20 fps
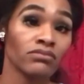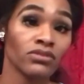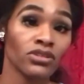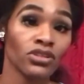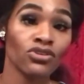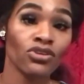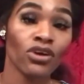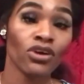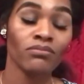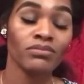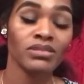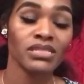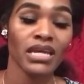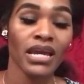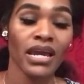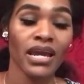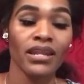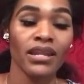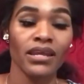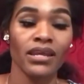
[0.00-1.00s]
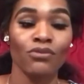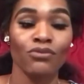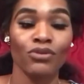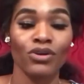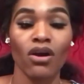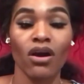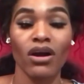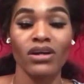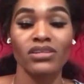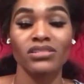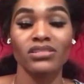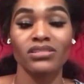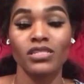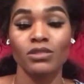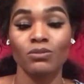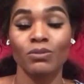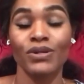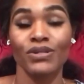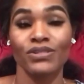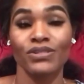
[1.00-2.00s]
You know what I'm saying? In regards to
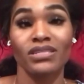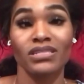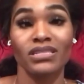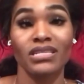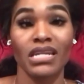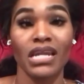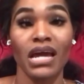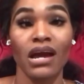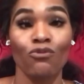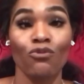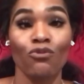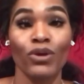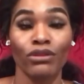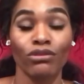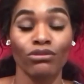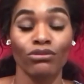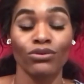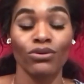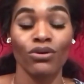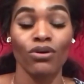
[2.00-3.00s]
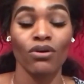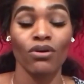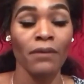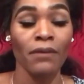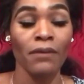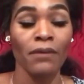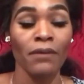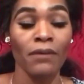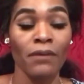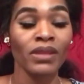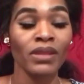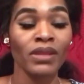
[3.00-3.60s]
experiences that I went through, okay?